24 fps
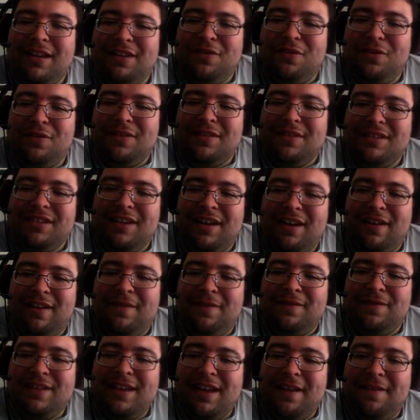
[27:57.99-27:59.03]
or
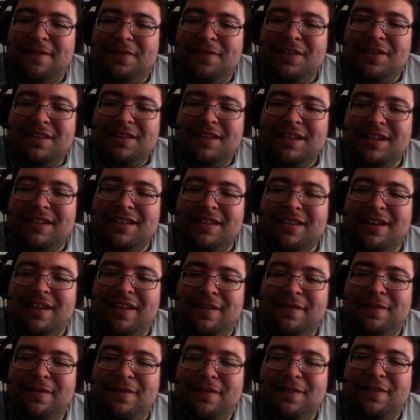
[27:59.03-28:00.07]
tough. Definitely
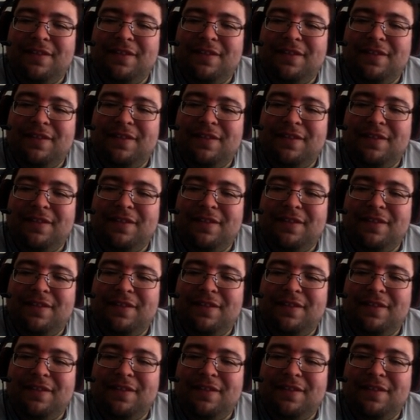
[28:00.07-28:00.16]
tough.